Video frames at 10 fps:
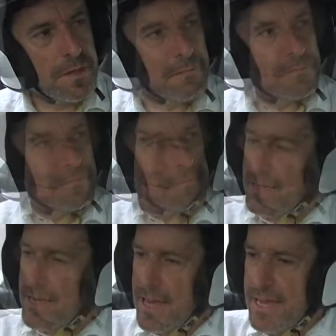Yeah.
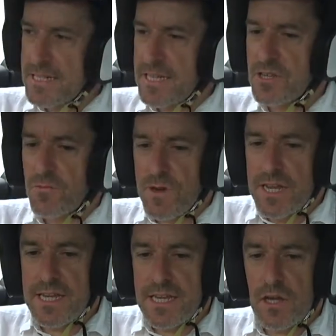It's a
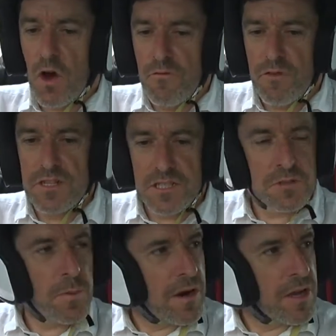really confident,
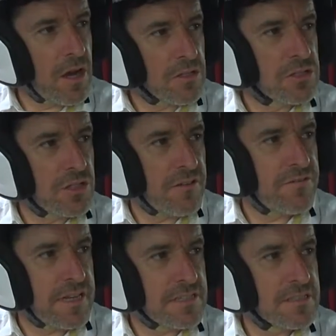inspiring car to drive fast.